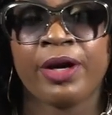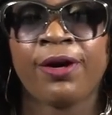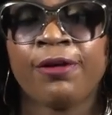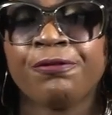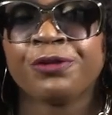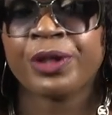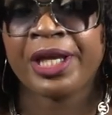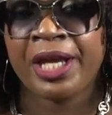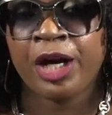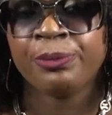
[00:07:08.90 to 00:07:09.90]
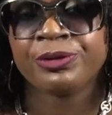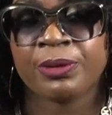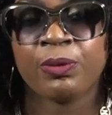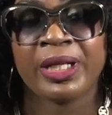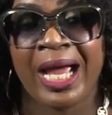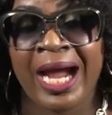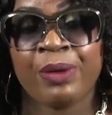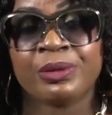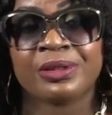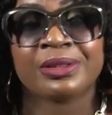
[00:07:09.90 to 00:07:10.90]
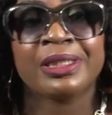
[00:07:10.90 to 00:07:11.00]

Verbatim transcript: off, you can help someone out.